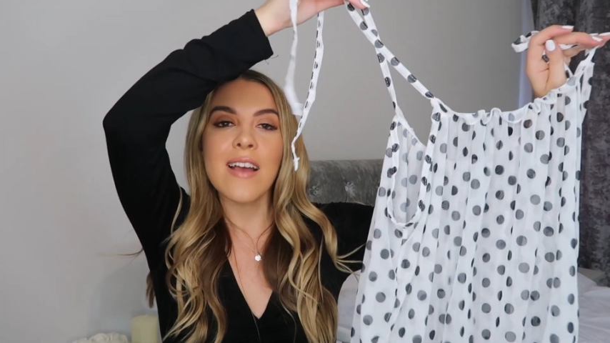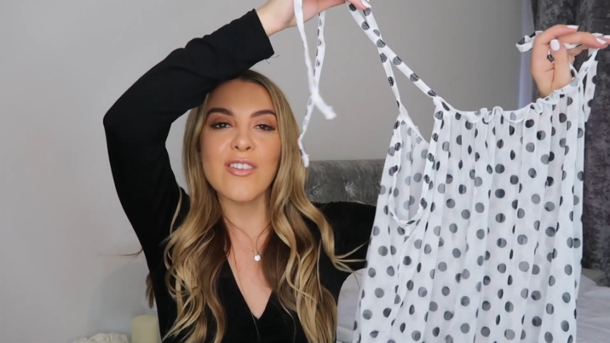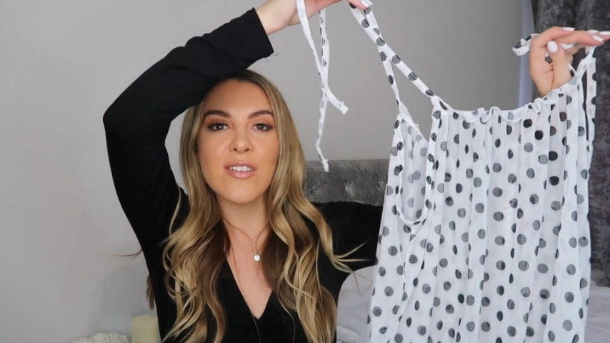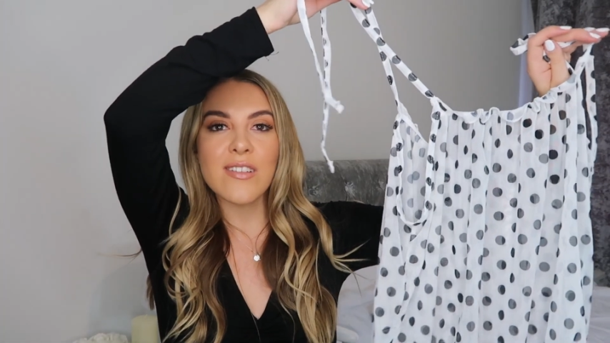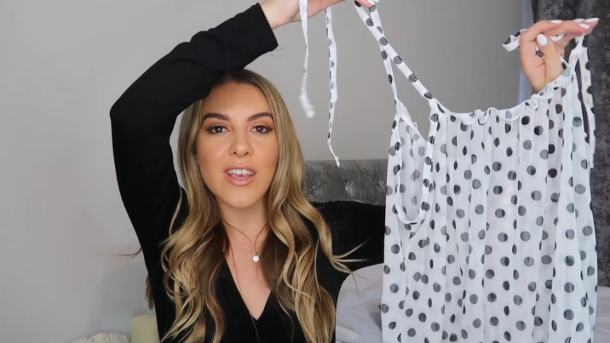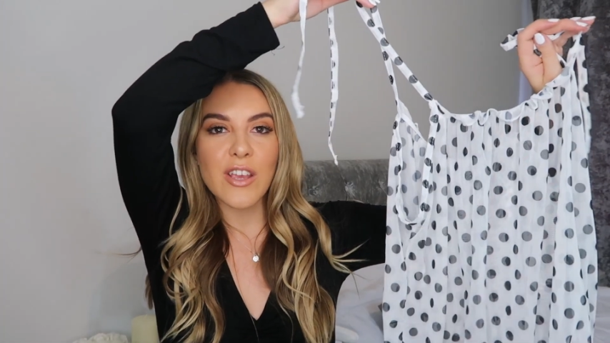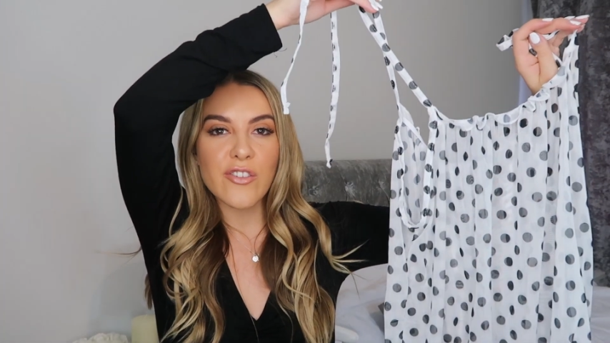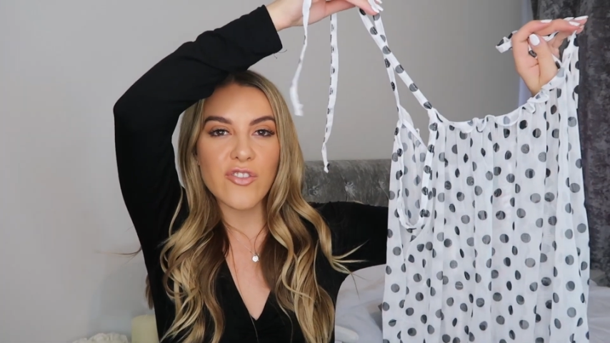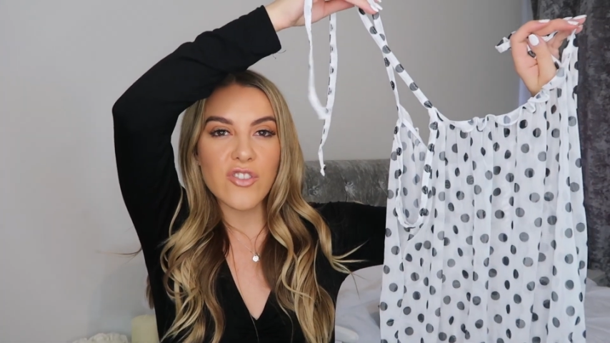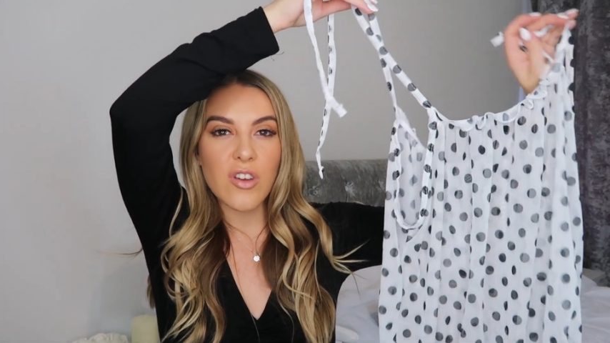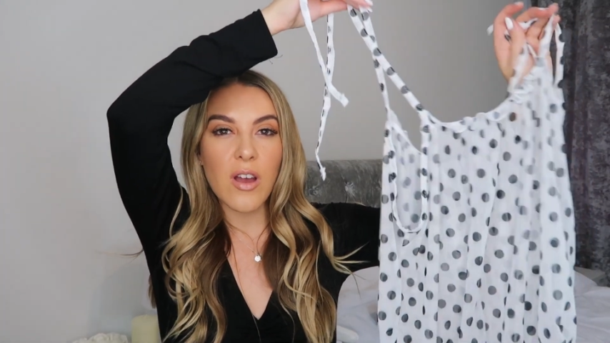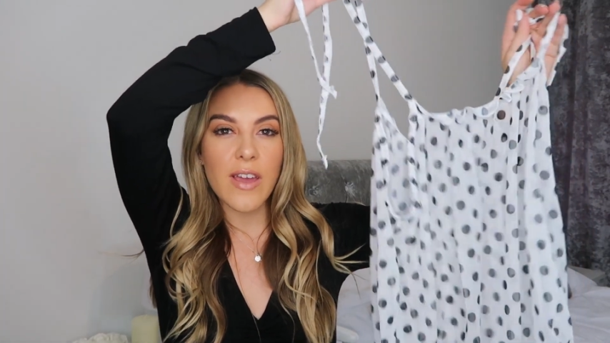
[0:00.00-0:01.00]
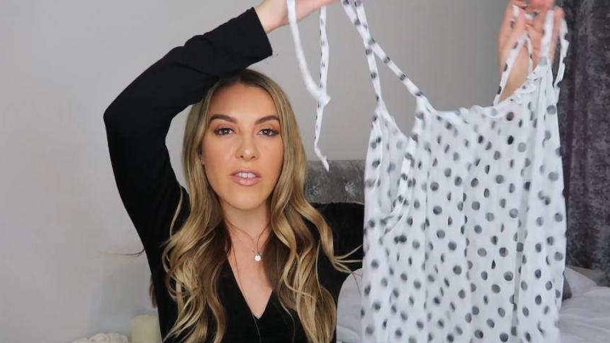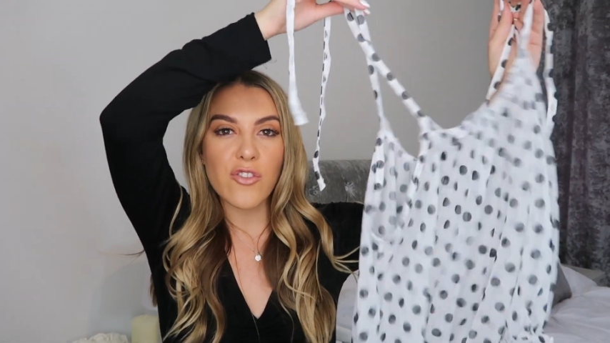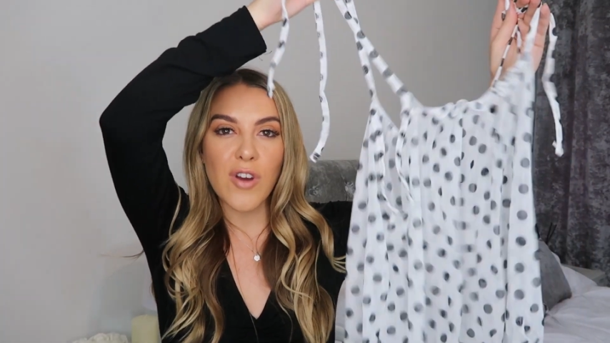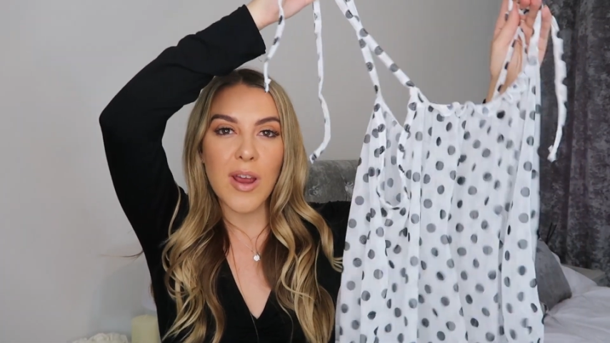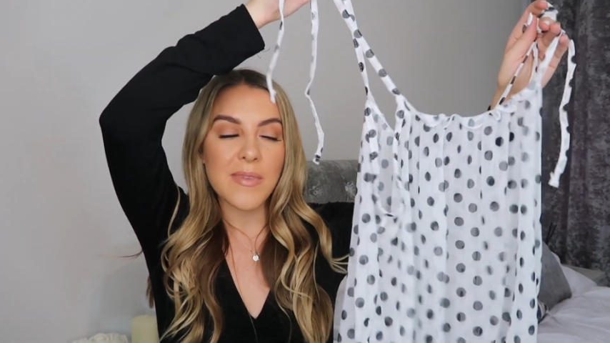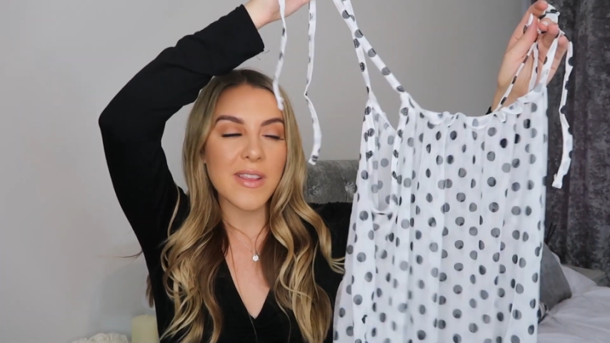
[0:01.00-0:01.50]
as you can see, you just tie the
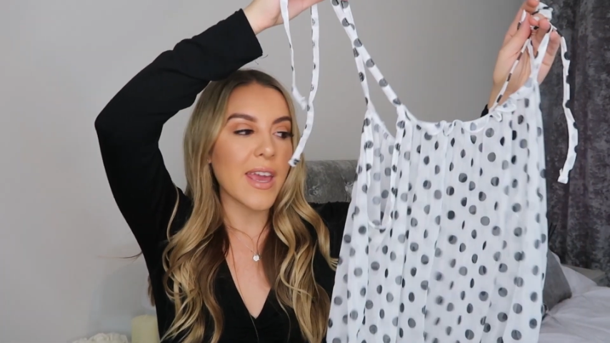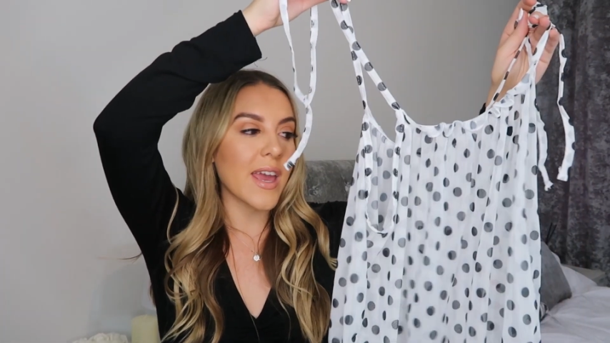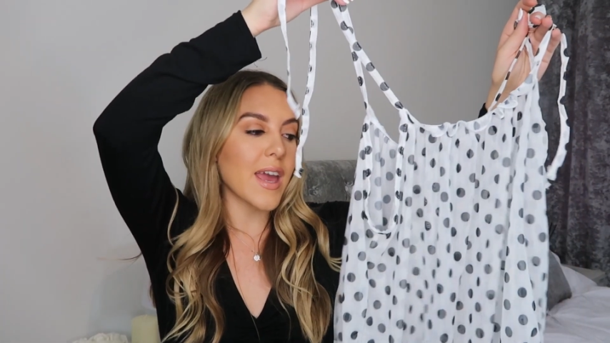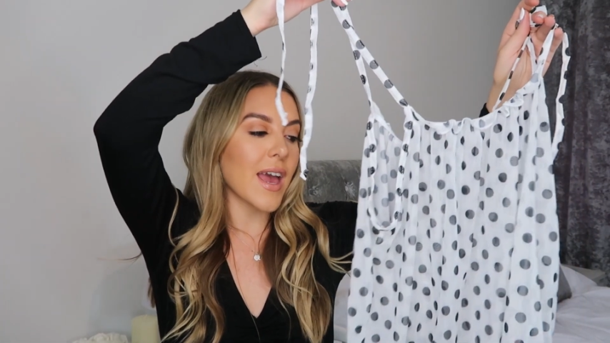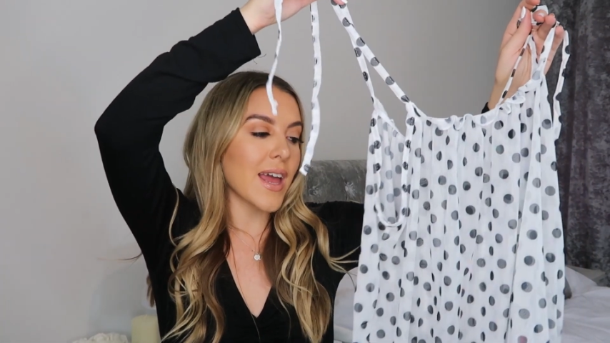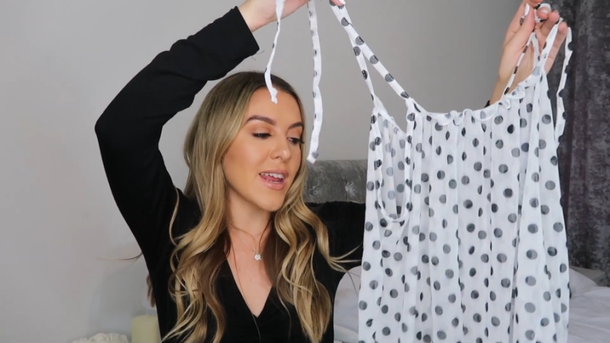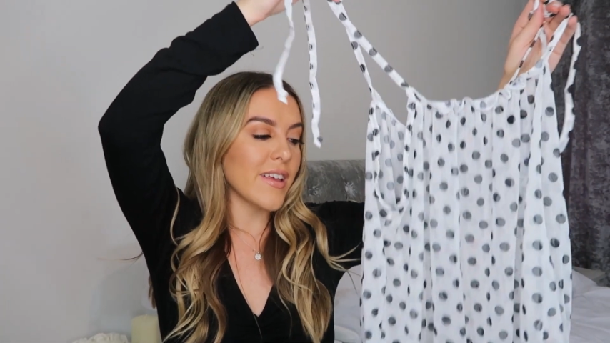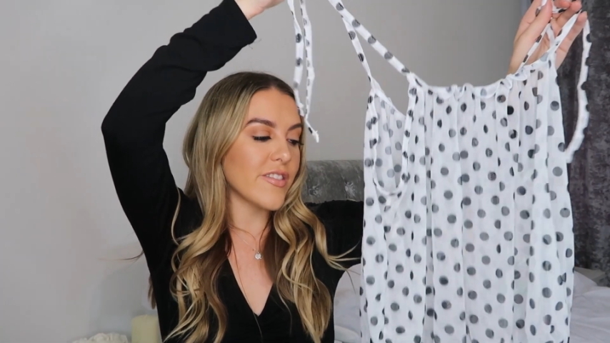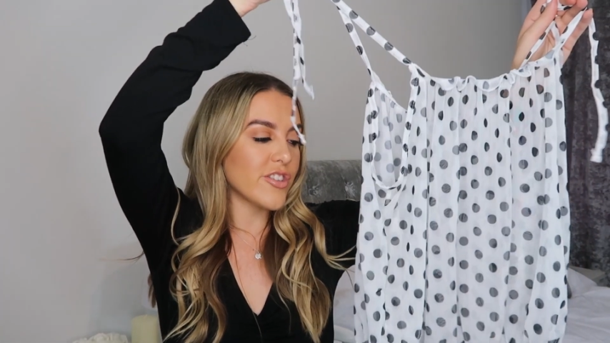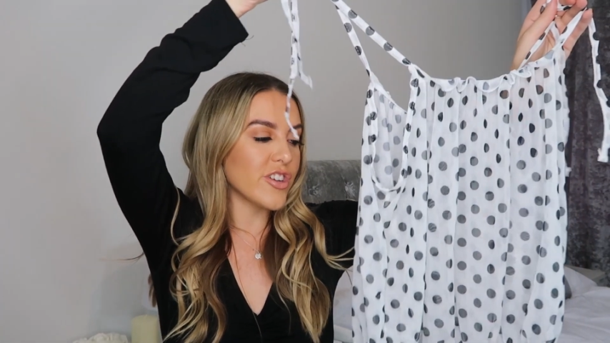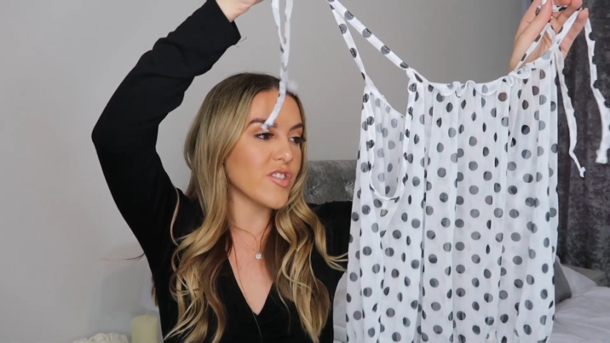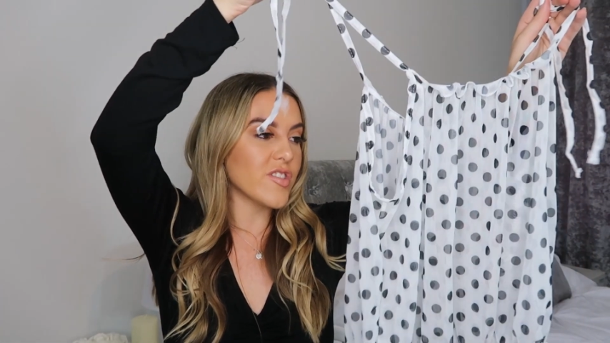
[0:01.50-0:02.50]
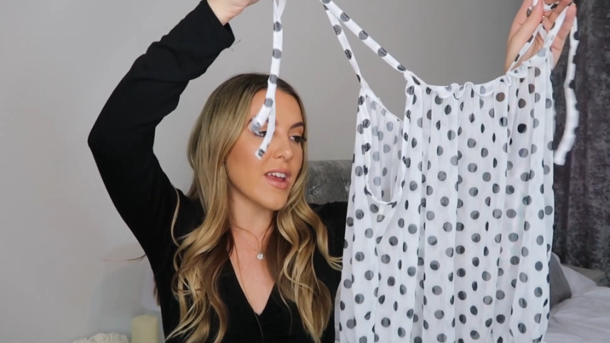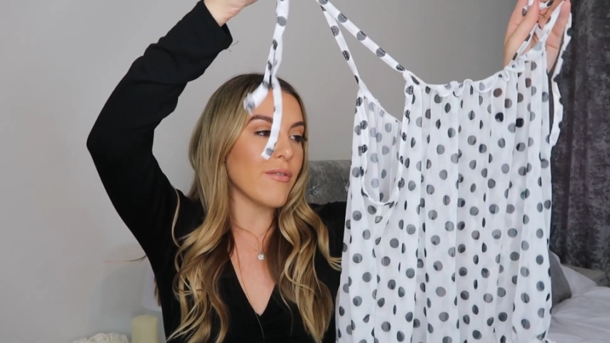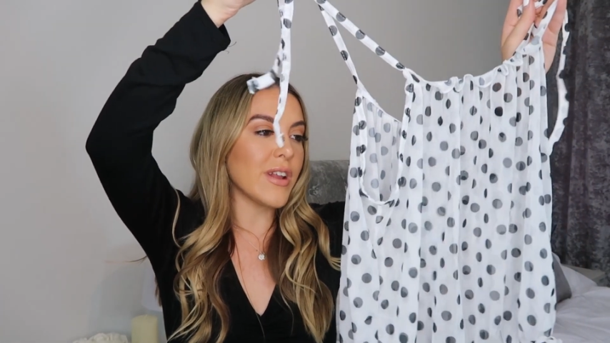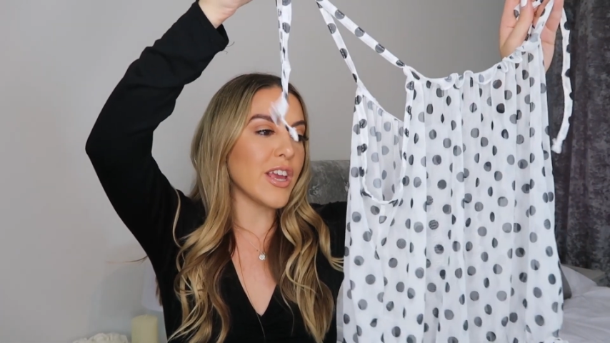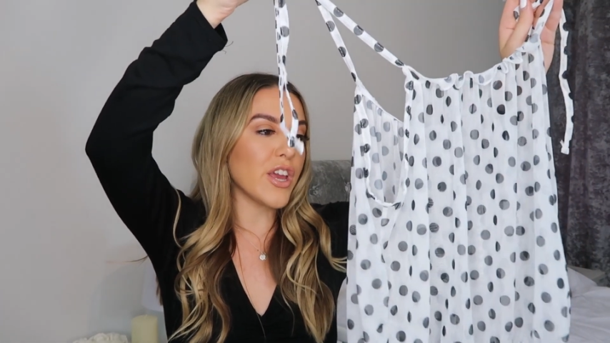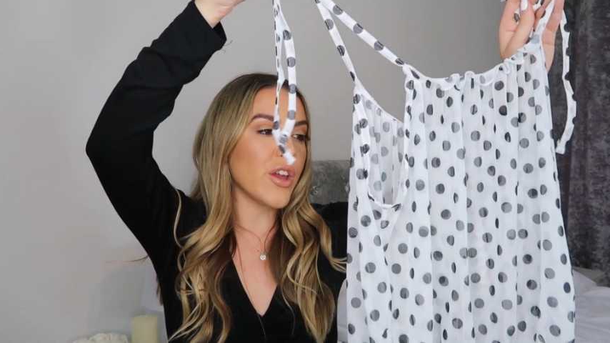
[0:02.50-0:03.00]
straps here and it's just a
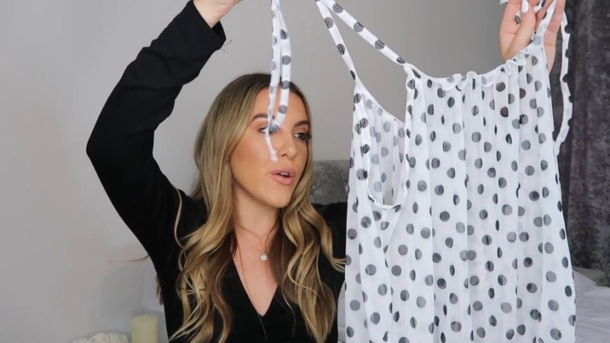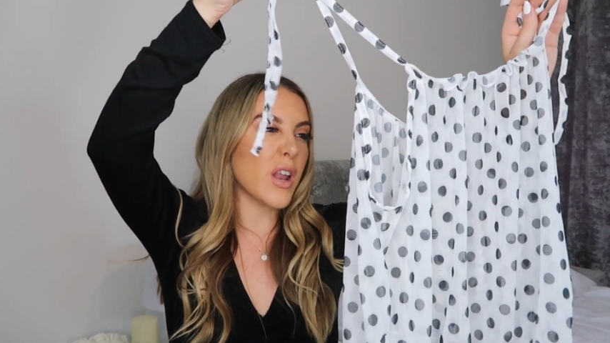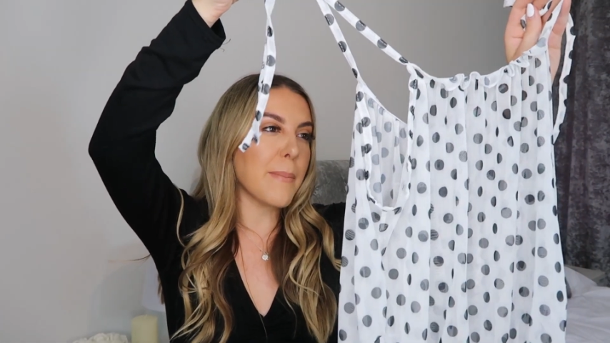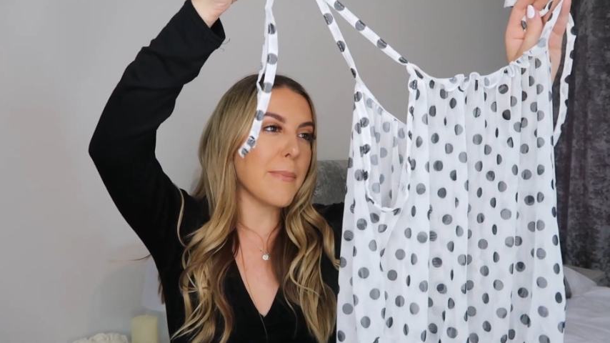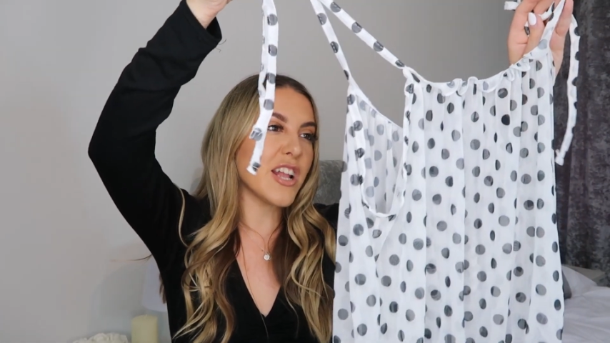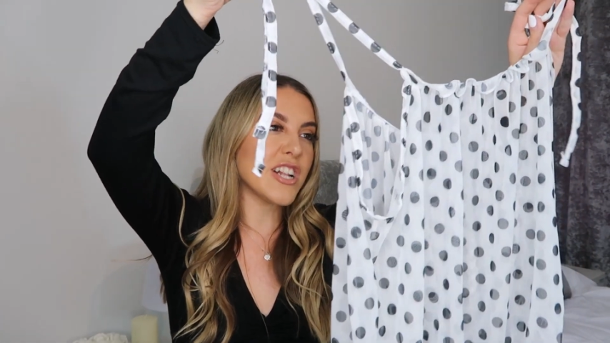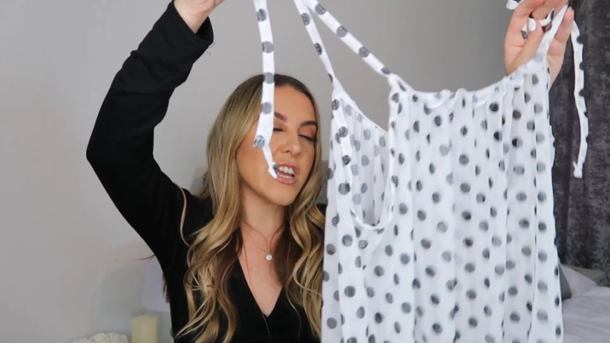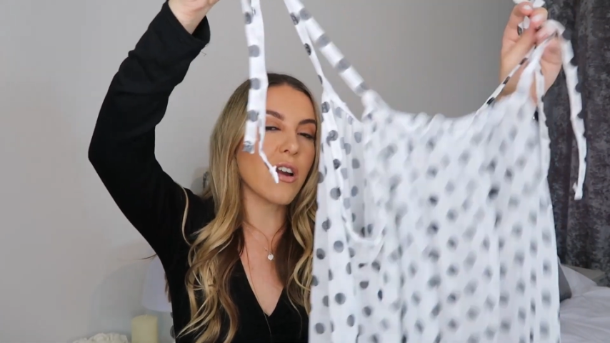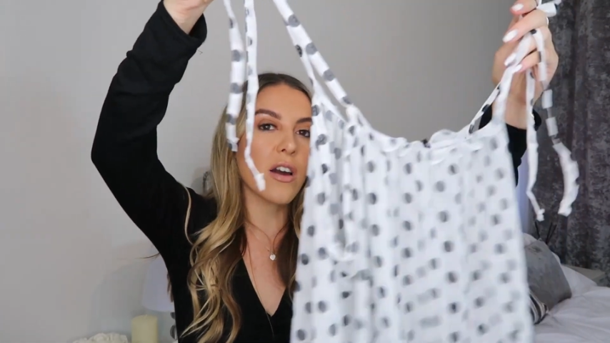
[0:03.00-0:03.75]
really cute like meshy